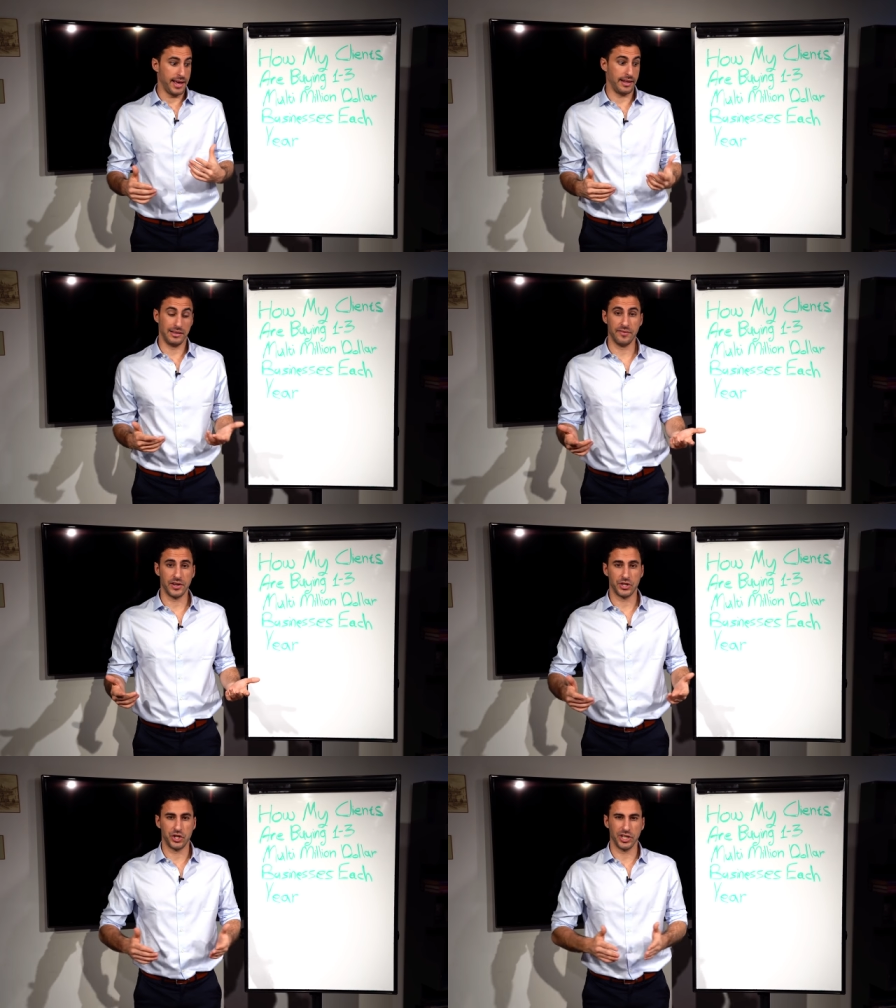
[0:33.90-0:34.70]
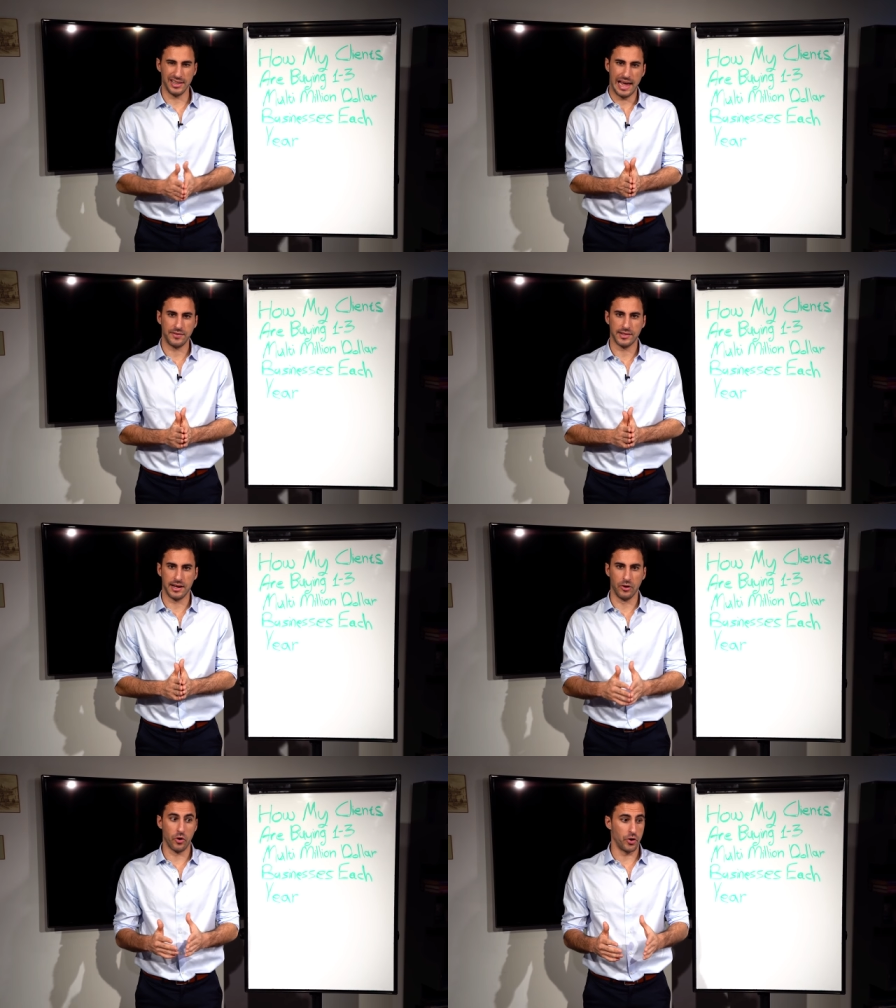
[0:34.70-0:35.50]
and live a chill
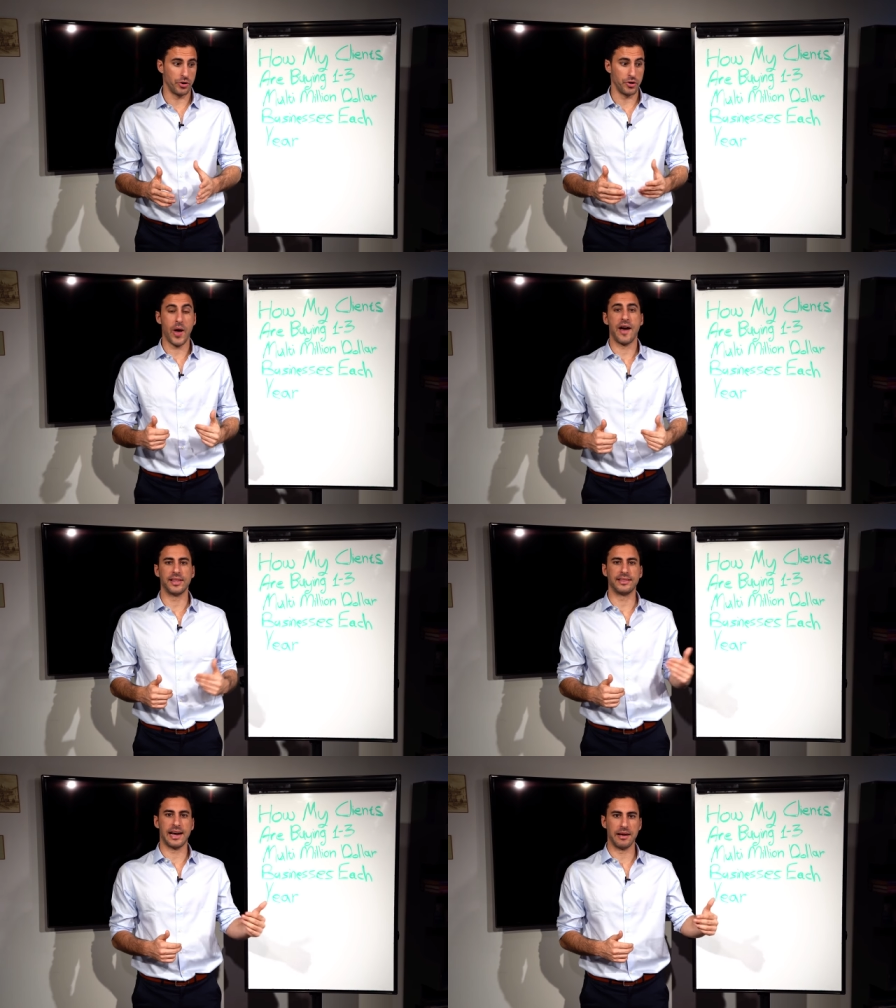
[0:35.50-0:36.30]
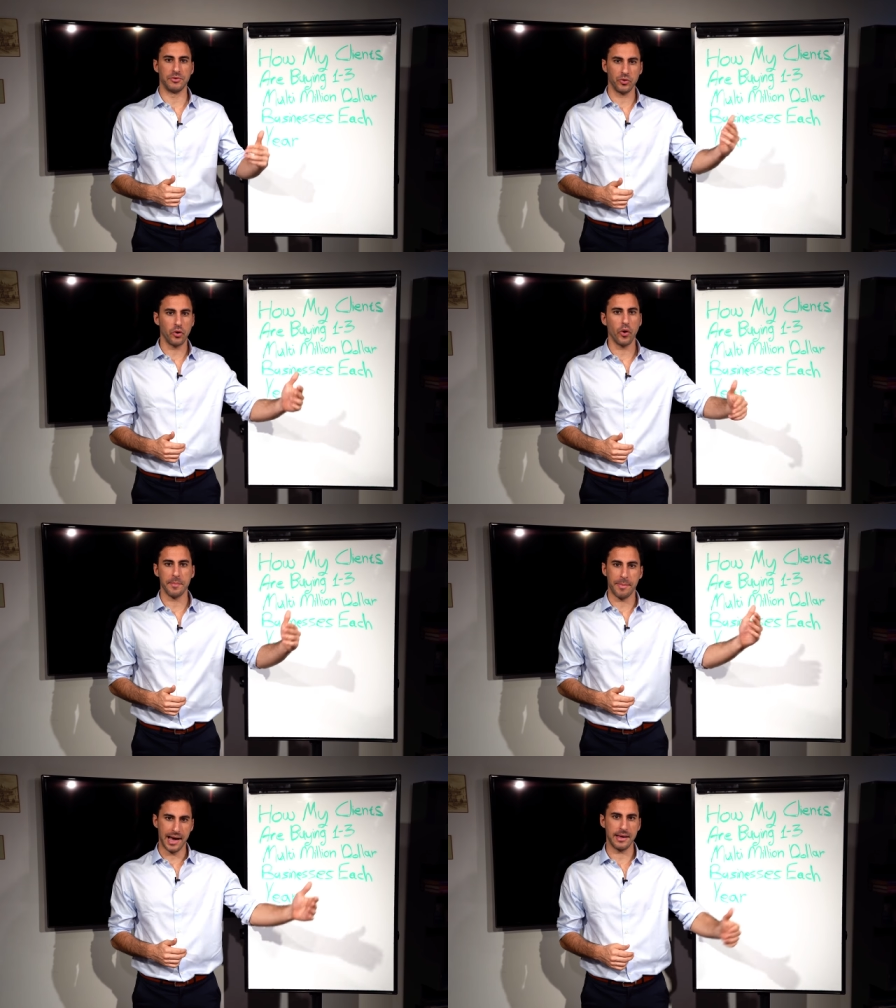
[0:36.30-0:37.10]
lifestyle, or you have the time to go
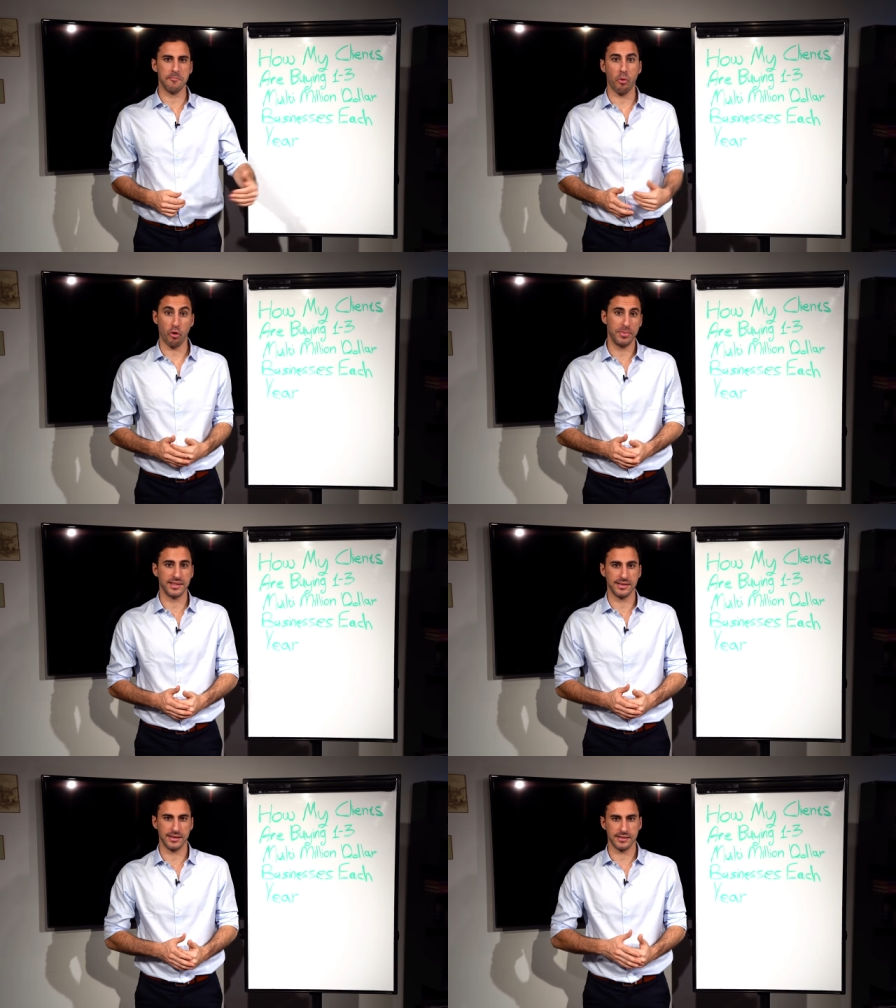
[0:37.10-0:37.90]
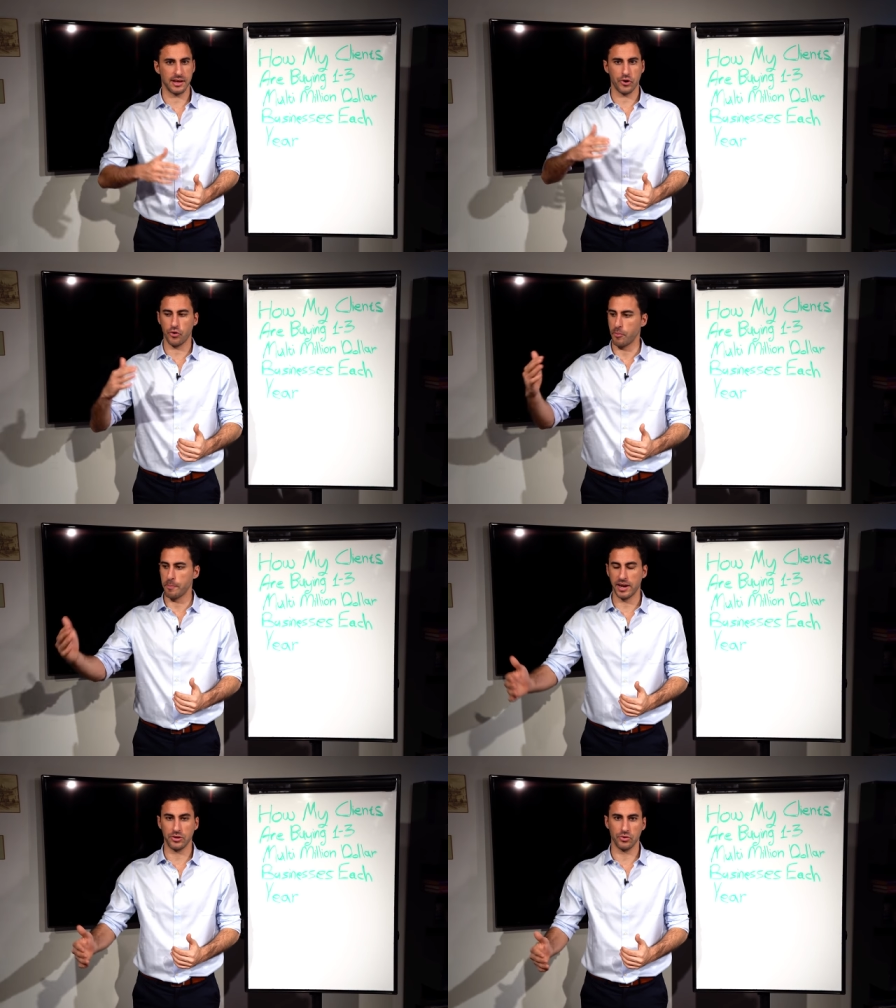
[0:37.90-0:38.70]
and buy more businesses like your
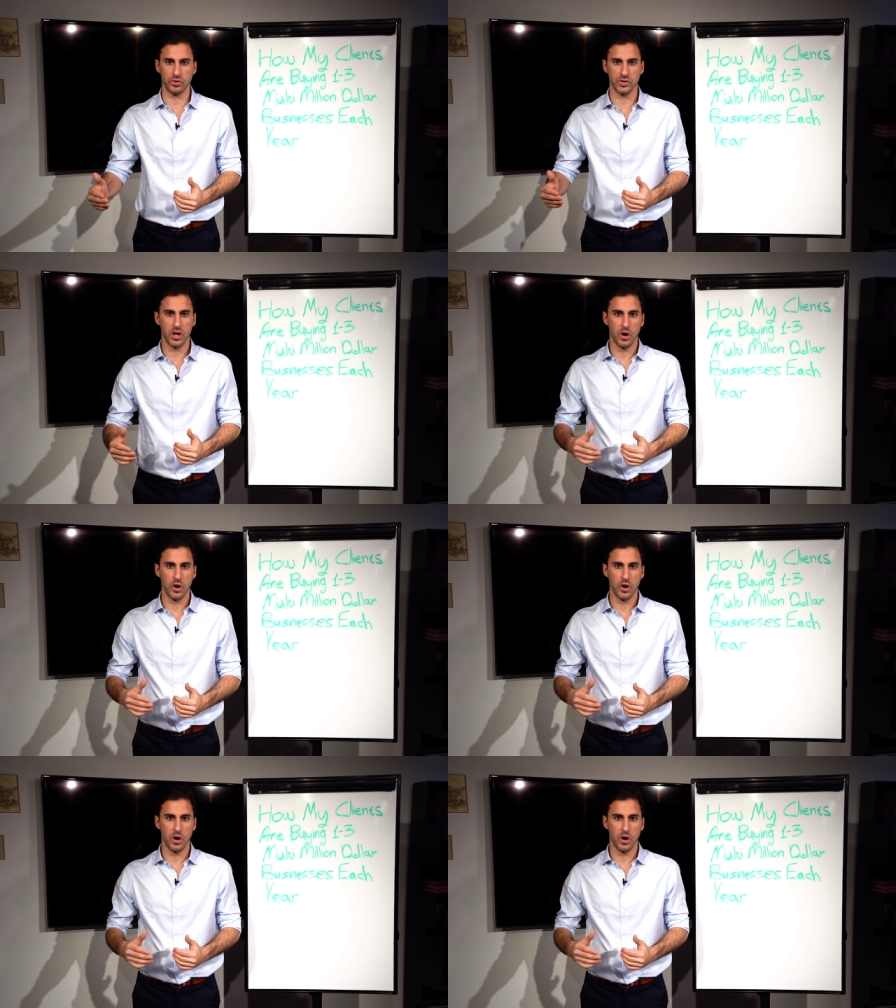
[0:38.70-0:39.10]
competitors